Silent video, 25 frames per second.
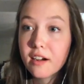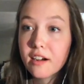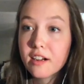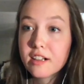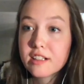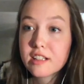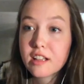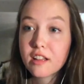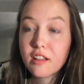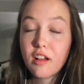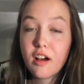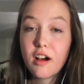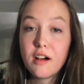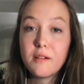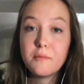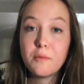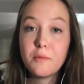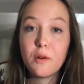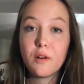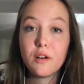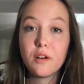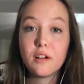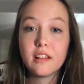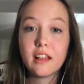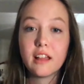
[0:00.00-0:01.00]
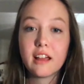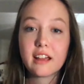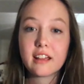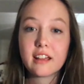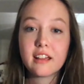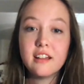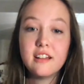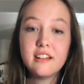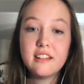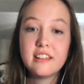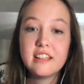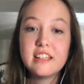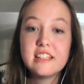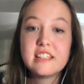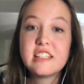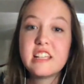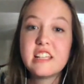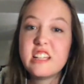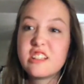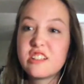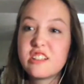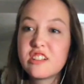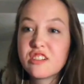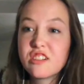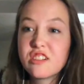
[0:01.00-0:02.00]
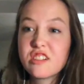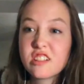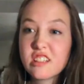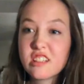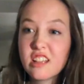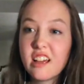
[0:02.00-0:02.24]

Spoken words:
It's a lot more these teachers,